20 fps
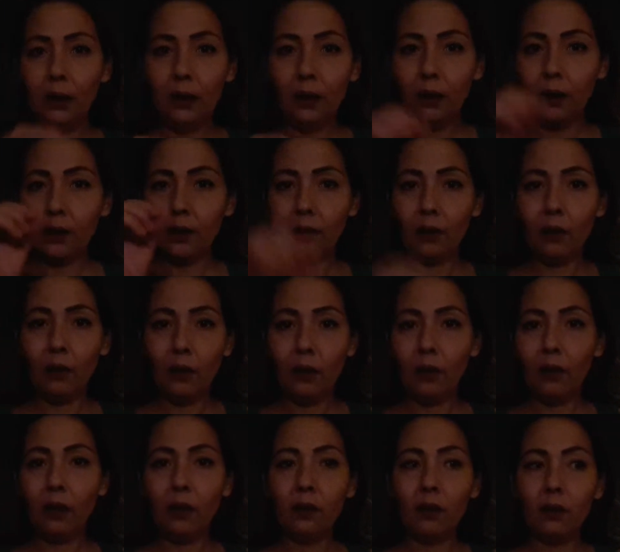needles
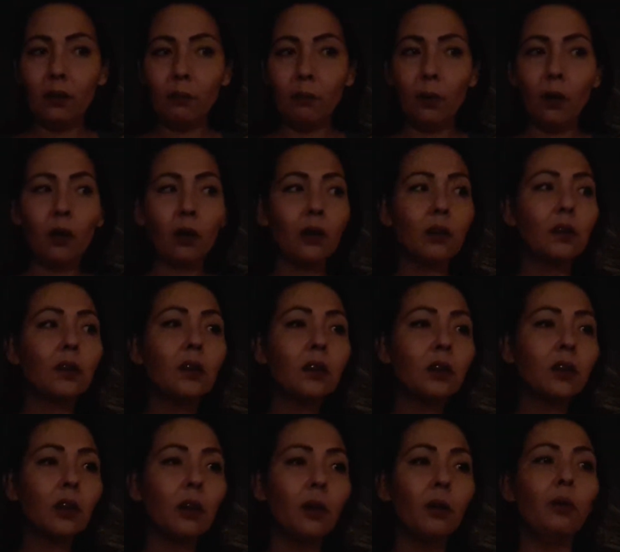in the bottle.
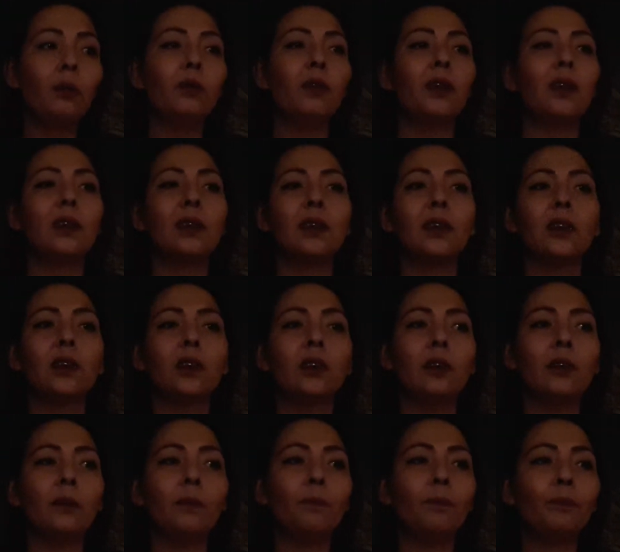So this is
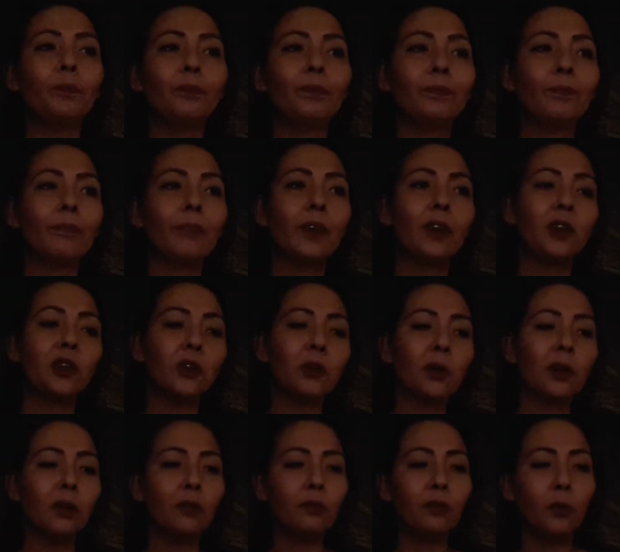so
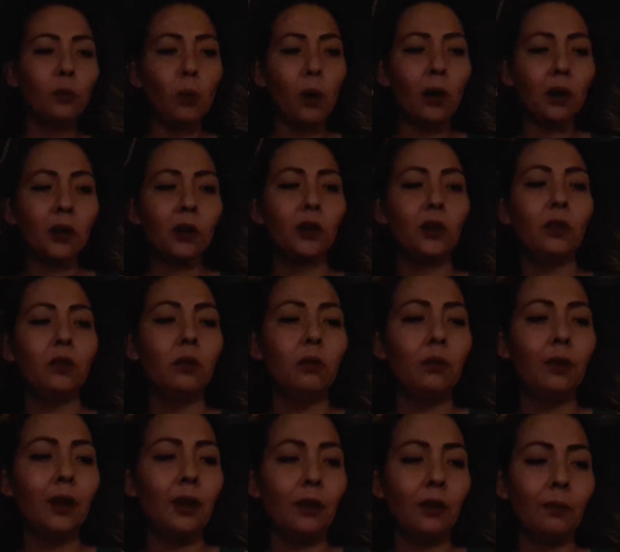if you want
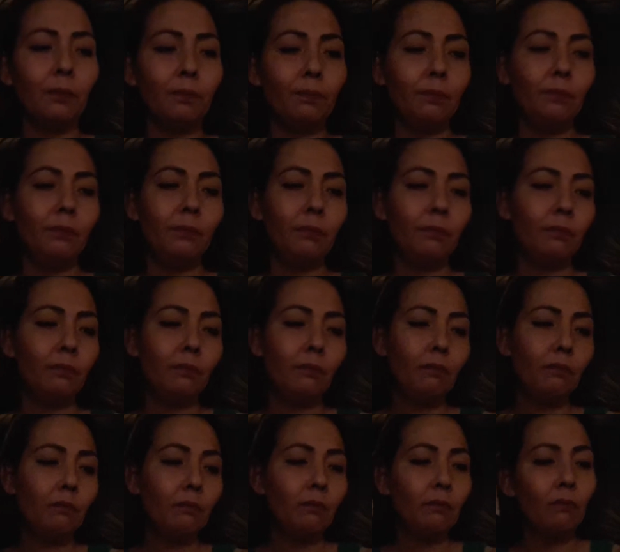to
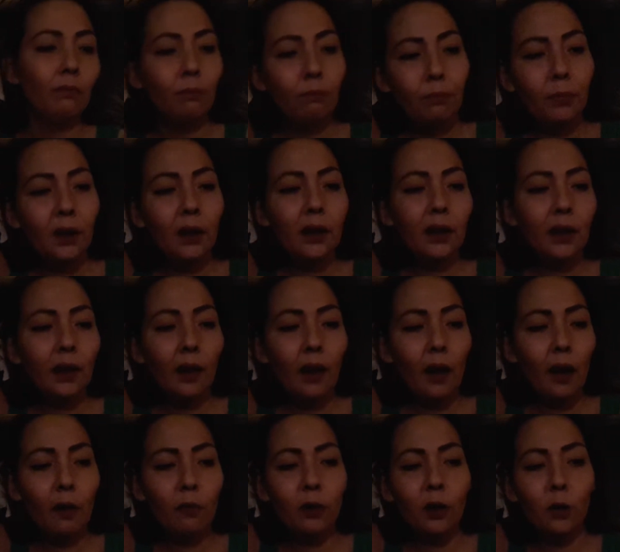be
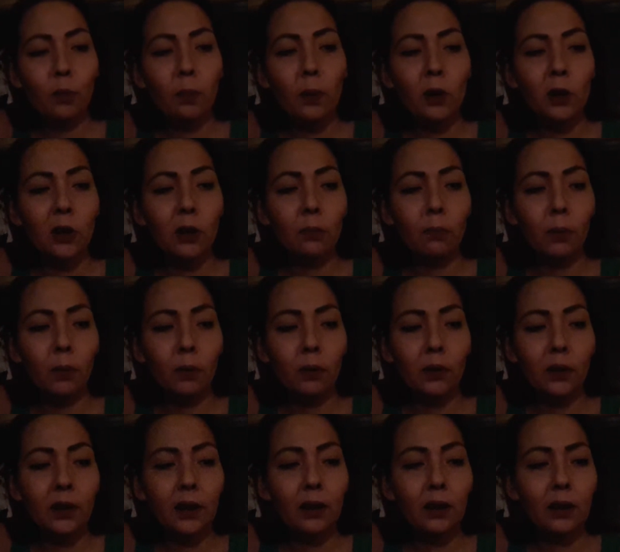a responsible
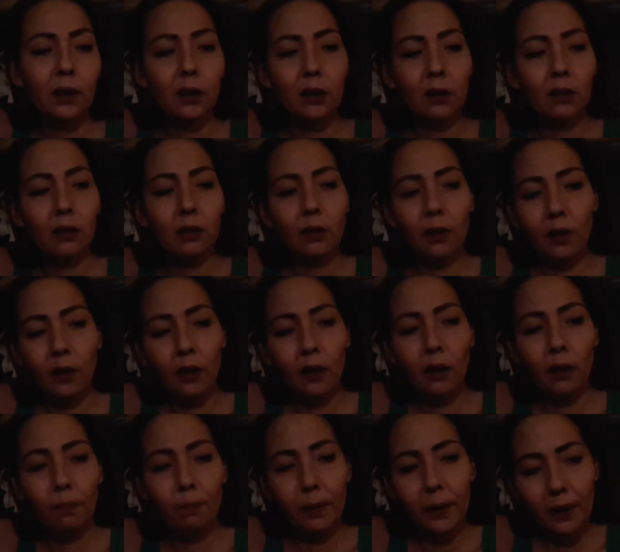citizen,
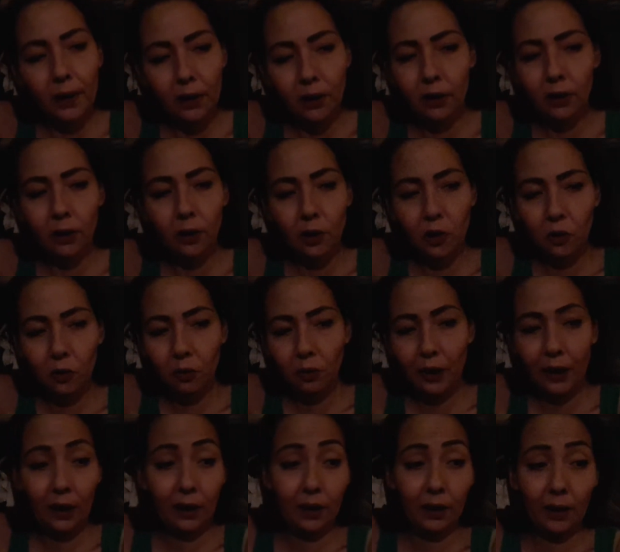please do
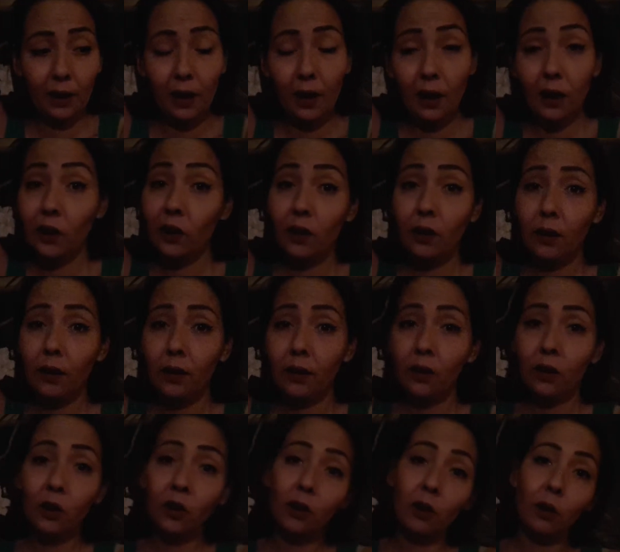as I
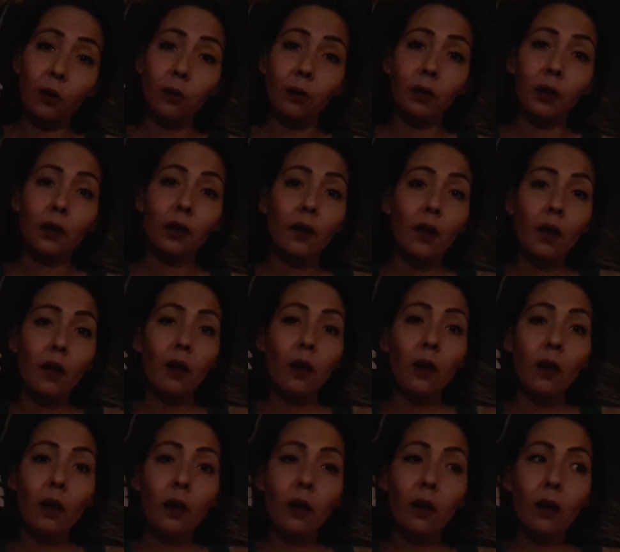showed.
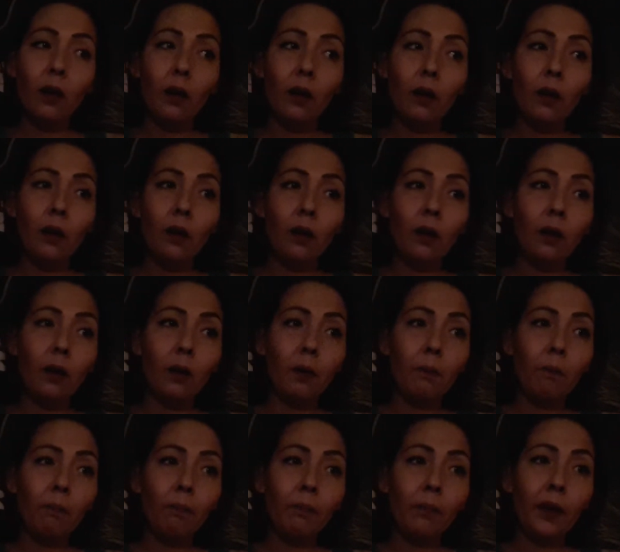
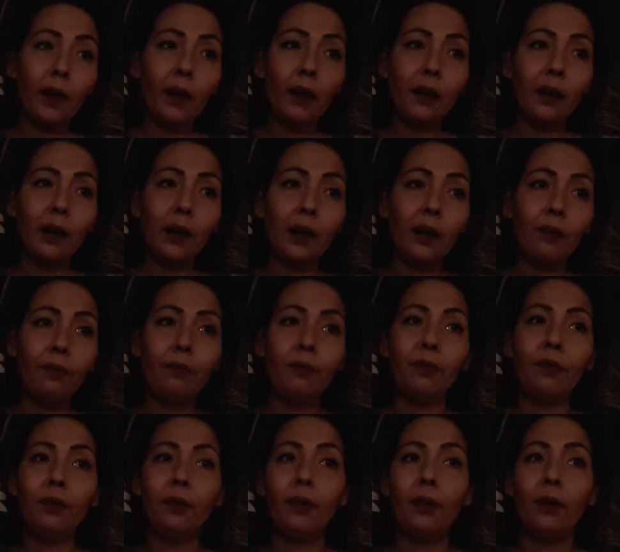And if,
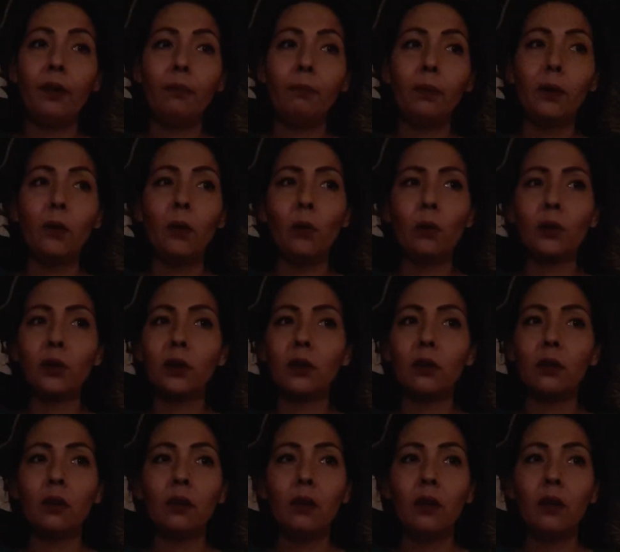because